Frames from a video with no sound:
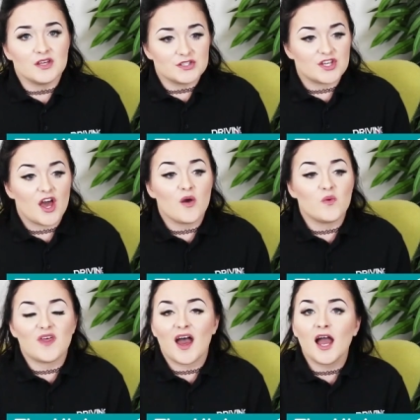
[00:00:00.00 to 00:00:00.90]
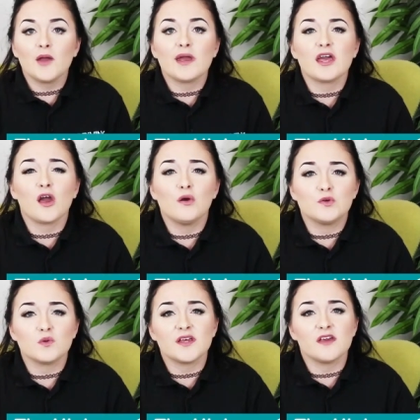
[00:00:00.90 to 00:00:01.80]
So the highway code
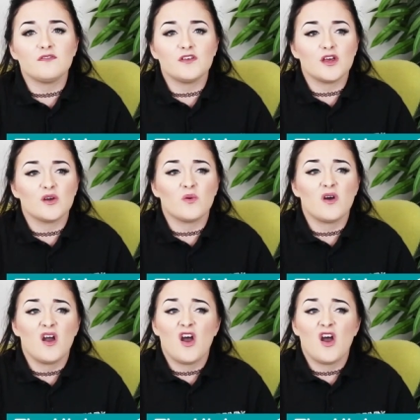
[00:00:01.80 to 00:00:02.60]
will give you